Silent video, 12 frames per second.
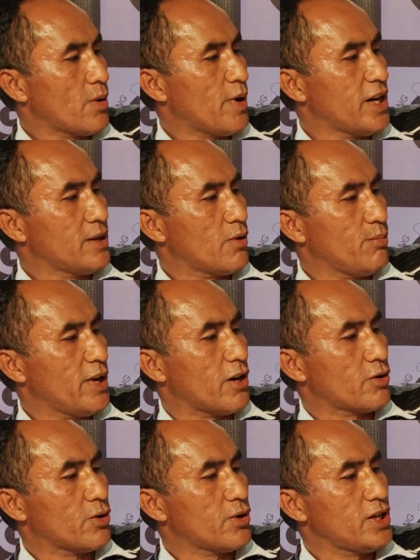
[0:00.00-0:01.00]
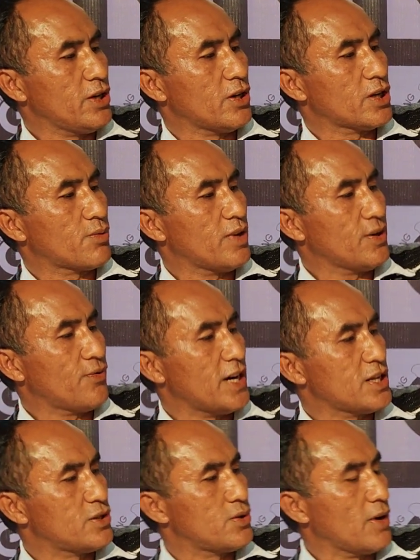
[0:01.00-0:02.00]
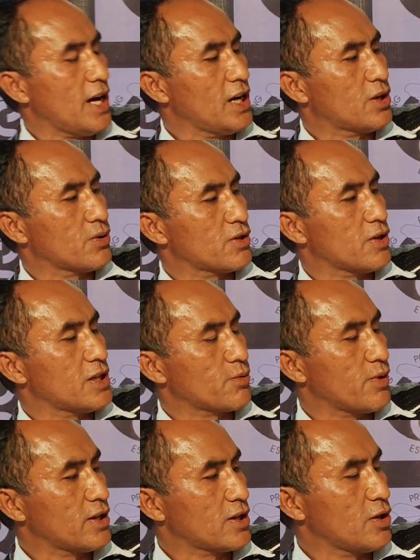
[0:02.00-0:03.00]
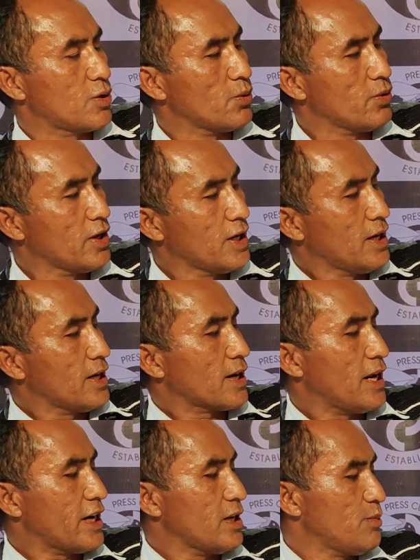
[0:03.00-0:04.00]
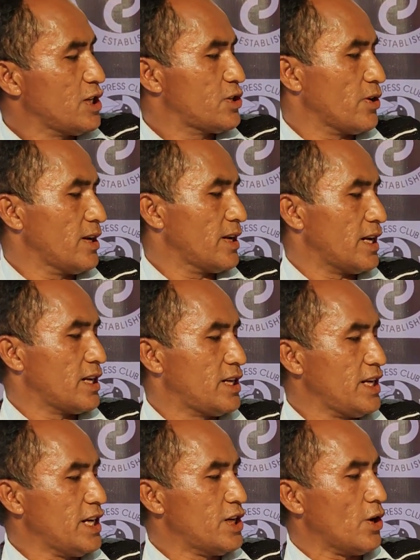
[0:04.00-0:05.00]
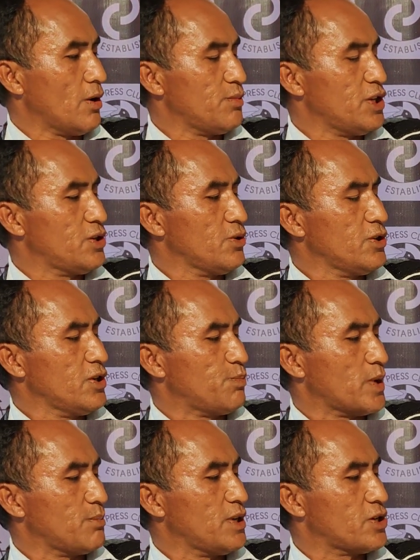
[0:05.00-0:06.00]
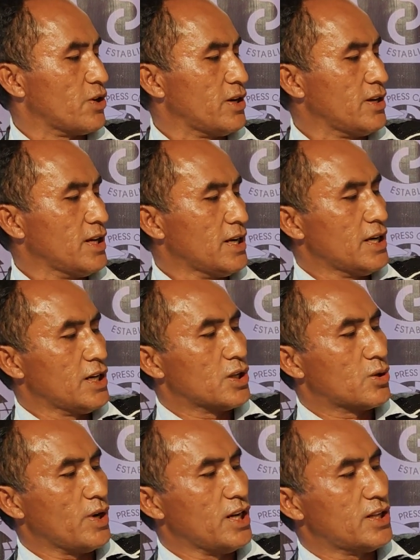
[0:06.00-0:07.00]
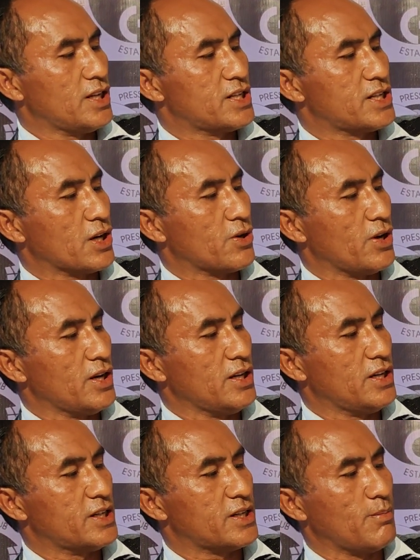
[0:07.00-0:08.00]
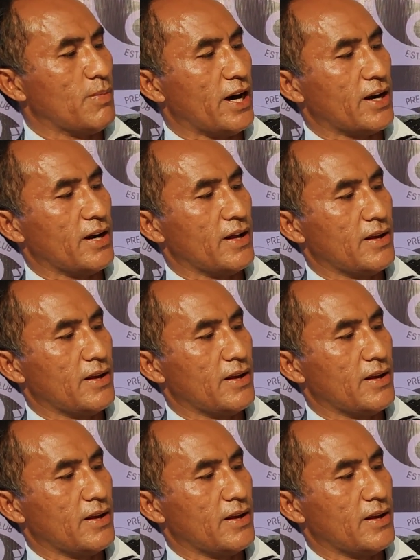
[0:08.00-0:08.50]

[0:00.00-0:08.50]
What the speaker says: Urban Development Authority on 21st July 2022, clearly mentioned that deed of issue permission 22nd December.